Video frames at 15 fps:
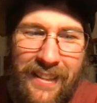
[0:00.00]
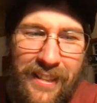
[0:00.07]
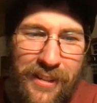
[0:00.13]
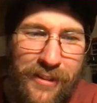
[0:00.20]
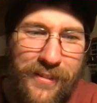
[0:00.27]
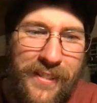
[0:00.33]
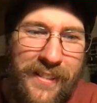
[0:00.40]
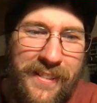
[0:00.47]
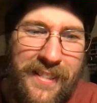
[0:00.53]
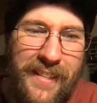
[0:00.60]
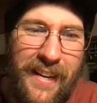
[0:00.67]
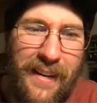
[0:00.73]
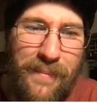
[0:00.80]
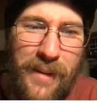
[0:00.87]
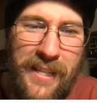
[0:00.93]
Your
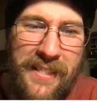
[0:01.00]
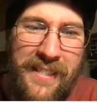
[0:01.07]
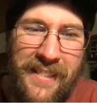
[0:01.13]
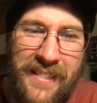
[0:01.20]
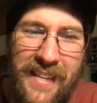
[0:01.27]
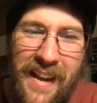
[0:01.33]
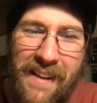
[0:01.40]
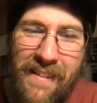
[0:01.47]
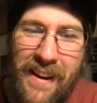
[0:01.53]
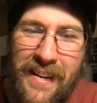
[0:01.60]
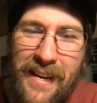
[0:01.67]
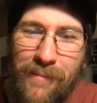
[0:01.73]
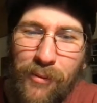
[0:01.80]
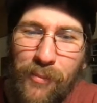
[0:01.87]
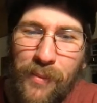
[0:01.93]
69 and my 68 lined
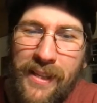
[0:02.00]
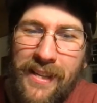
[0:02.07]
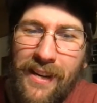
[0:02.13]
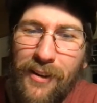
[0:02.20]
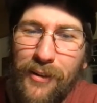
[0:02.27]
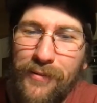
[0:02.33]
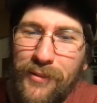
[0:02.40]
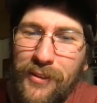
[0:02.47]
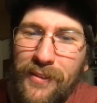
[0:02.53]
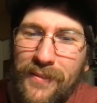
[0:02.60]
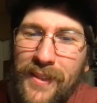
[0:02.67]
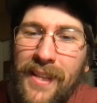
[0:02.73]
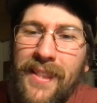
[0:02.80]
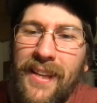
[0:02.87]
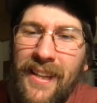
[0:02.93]
up would be colorful, if
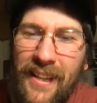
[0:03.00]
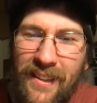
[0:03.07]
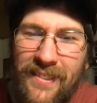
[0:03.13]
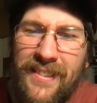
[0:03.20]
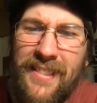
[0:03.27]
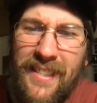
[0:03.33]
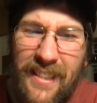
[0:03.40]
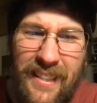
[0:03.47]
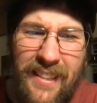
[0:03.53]
nothing else.